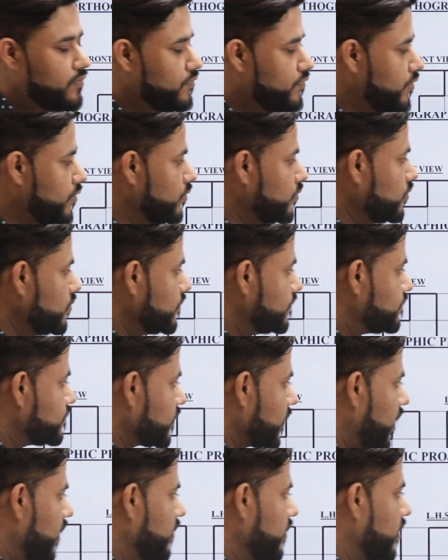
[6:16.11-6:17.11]
view,
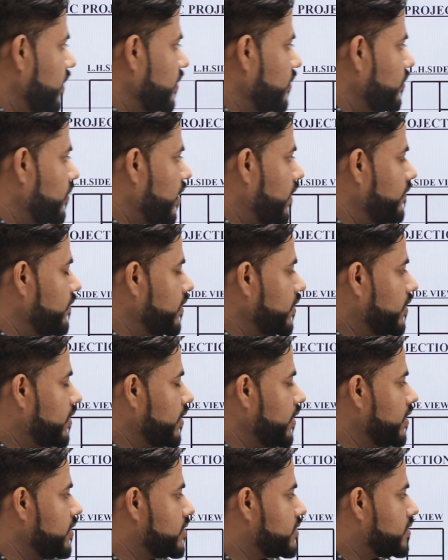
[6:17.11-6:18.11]
and then you have
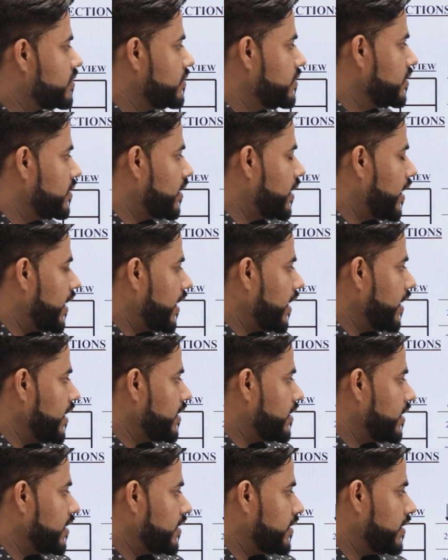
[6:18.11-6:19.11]
increased the
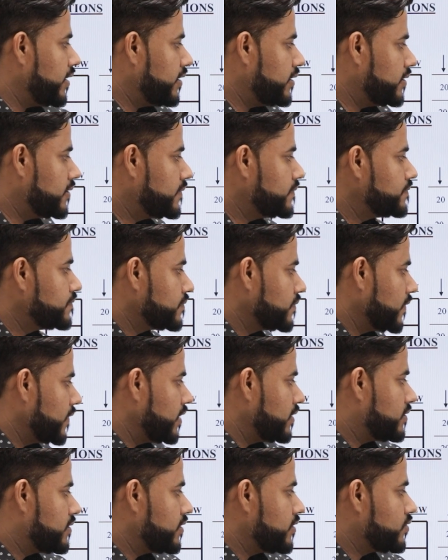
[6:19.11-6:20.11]
height, and then
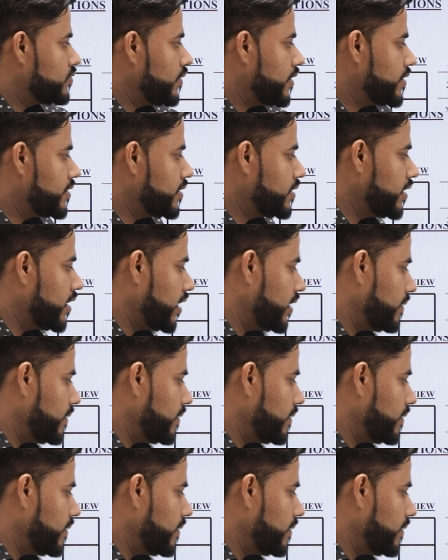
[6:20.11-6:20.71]
this situation